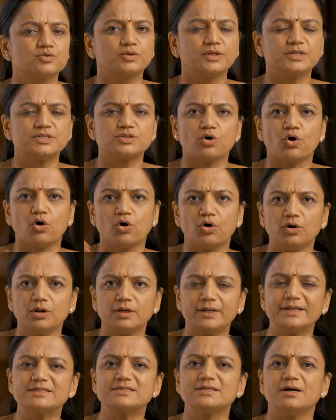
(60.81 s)
these all
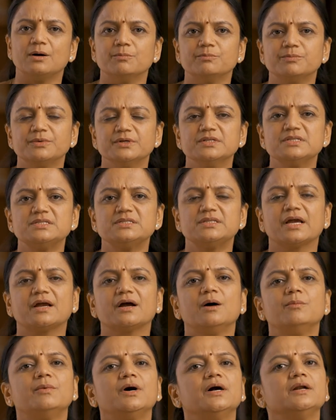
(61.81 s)
examples, they
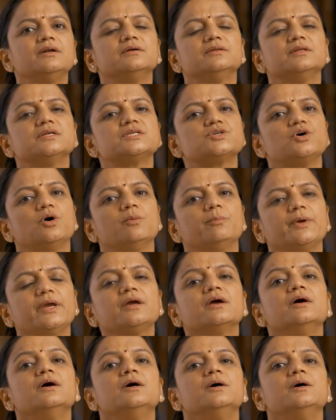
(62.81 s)
come under the topic